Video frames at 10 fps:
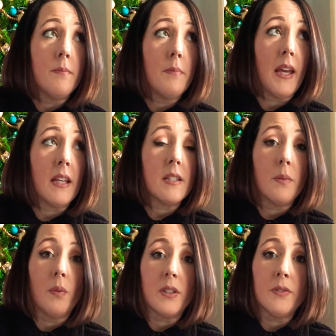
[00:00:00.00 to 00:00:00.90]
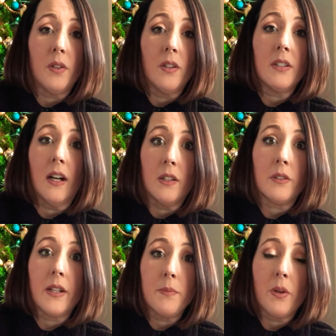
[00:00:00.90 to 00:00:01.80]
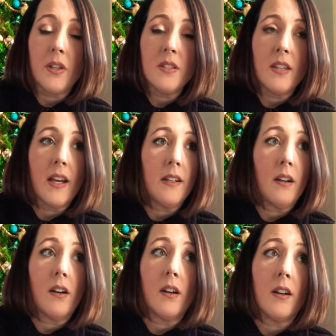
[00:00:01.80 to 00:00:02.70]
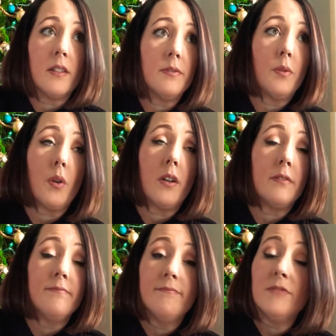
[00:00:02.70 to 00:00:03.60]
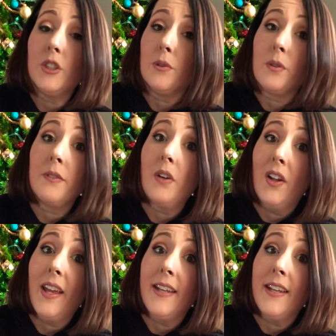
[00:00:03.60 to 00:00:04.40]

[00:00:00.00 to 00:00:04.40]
make some wonderful coloring books that are for children of all